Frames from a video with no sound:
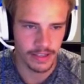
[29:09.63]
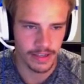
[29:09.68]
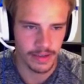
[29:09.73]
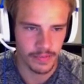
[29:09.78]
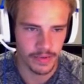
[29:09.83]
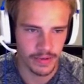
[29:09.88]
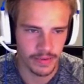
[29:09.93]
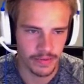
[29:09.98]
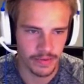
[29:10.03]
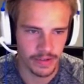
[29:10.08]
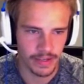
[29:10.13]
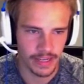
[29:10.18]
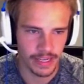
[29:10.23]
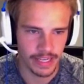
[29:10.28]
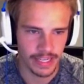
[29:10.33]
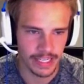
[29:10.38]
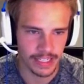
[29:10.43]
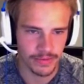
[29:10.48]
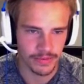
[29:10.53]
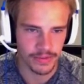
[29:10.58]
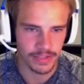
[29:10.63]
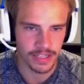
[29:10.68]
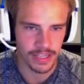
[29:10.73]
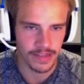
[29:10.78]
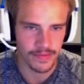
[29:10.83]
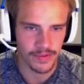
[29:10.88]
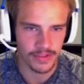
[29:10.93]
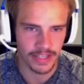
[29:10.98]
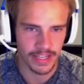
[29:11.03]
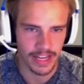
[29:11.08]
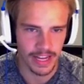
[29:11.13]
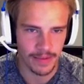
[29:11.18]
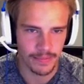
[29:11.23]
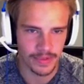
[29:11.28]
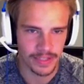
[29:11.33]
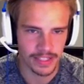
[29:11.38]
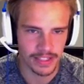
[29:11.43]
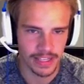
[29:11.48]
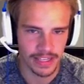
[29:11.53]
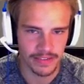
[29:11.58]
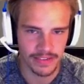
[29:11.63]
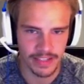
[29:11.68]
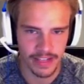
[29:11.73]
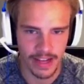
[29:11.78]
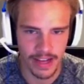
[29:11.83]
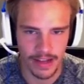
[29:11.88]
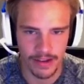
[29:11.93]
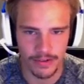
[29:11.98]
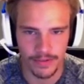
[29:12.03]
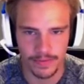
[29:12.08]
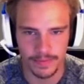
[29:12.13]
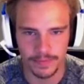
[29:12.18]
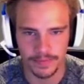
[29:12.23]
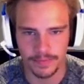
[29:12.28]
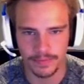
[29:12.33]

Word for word: I mean, I guess we'll sell him on Campus Lifestyle.